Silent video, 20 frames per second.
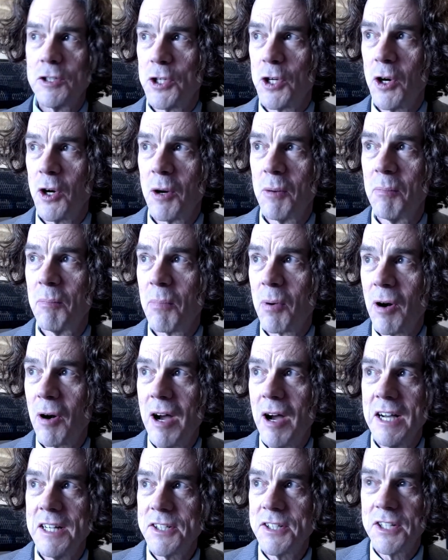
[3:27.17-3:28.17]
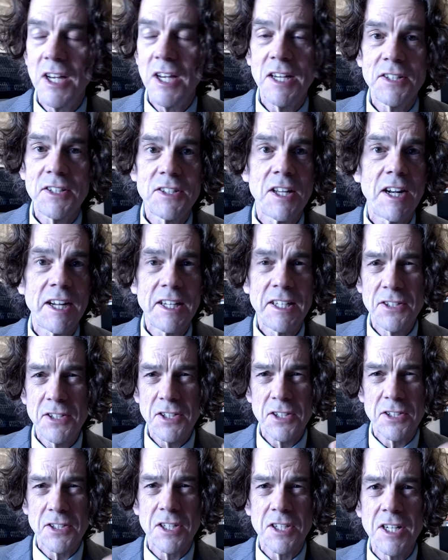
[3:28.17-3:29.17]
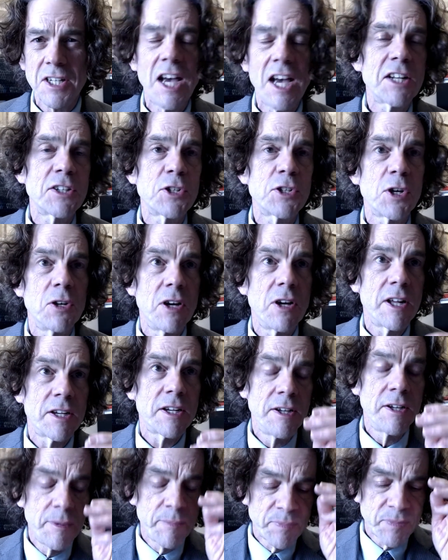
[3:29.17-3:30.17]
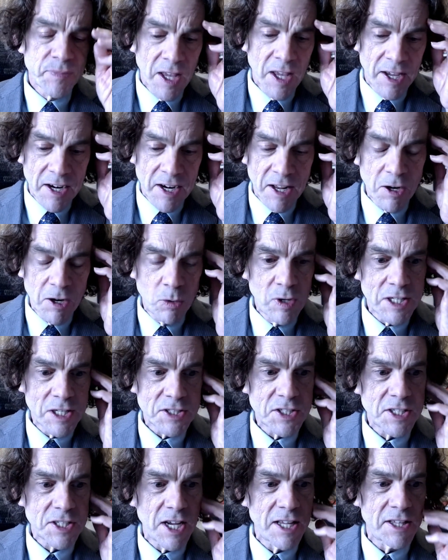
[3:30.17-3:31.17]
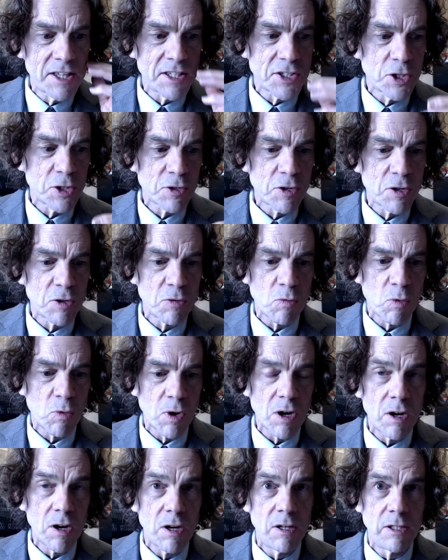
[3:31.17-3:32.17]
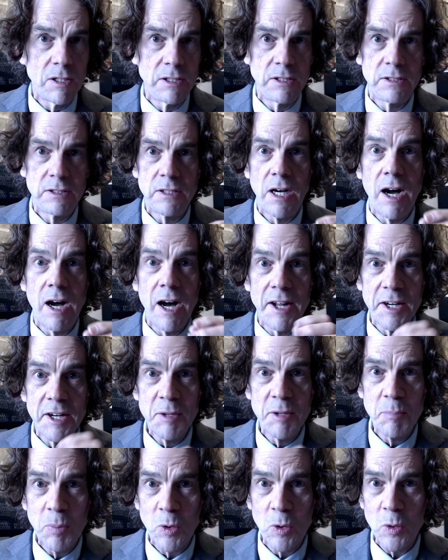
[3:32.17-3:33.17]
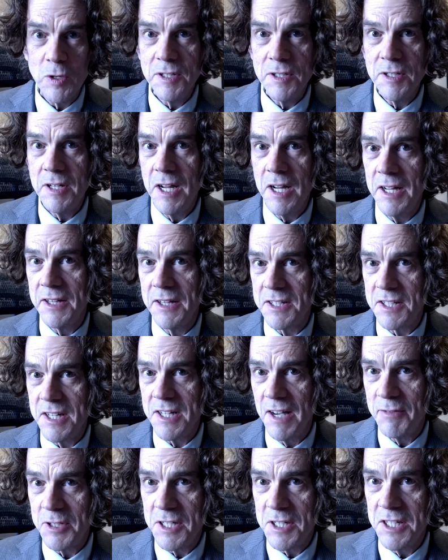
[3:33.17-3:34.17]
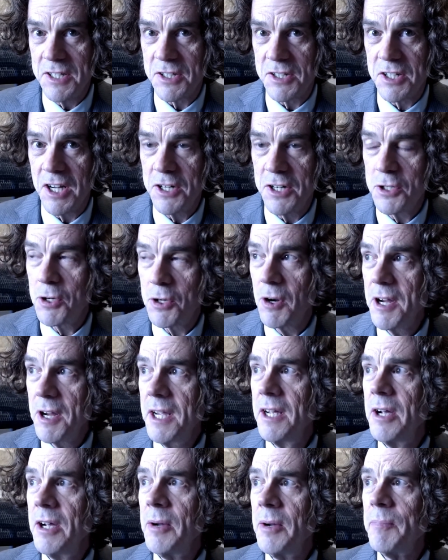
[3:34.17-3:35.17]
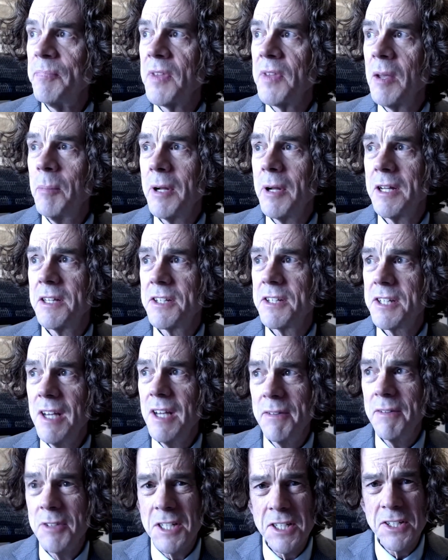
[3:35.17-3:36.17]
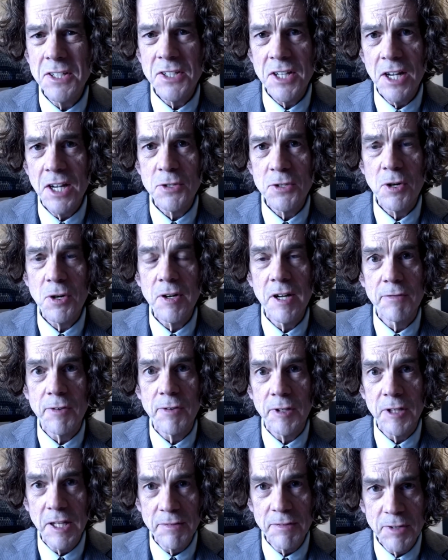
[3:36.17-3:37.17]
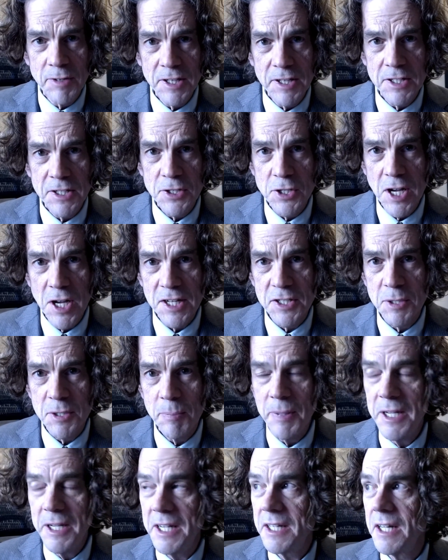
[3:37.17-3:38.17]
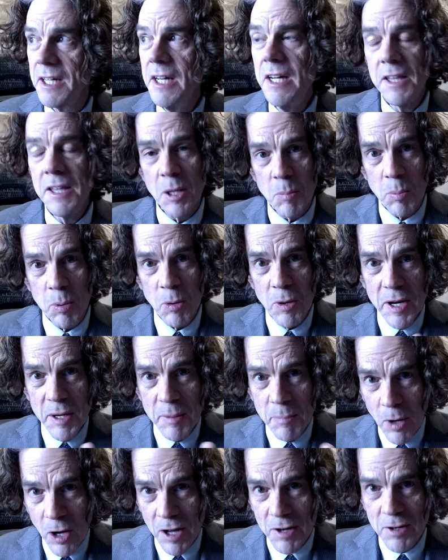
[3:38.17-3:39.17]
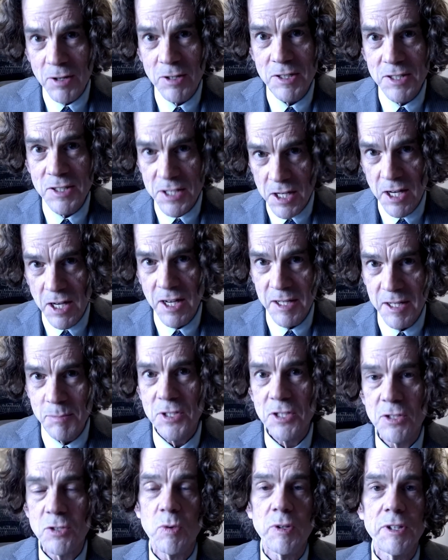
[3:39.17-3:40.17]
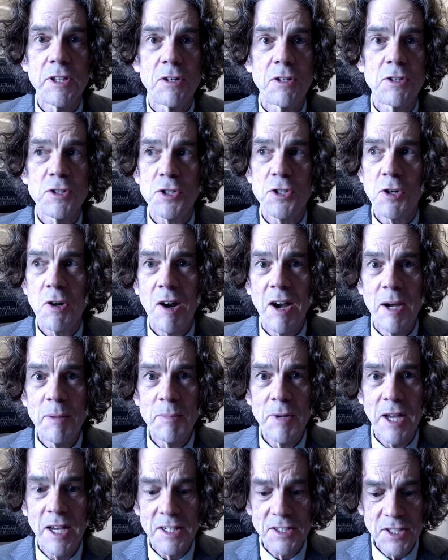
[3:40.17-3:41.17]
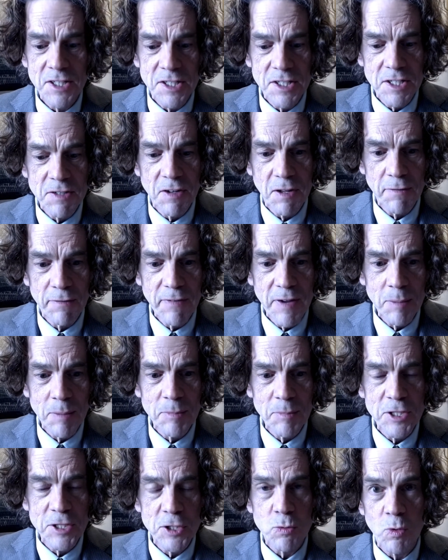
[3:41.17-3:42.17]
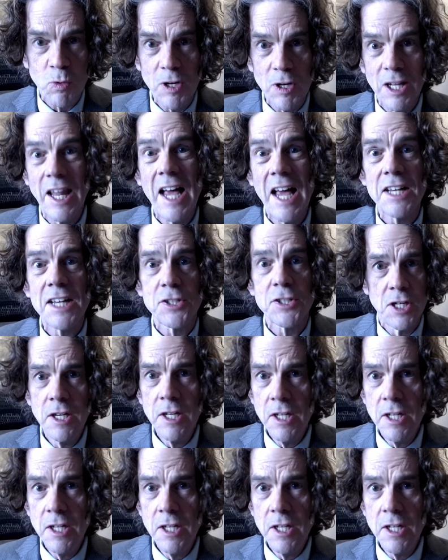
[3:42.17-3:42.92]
term process that I can just touch on. And I don't want to say that children were unimportant in the 17th century, but in the 17th century, if you're living in the Chesapeake, their pre-modern times is what they're described as. The families were less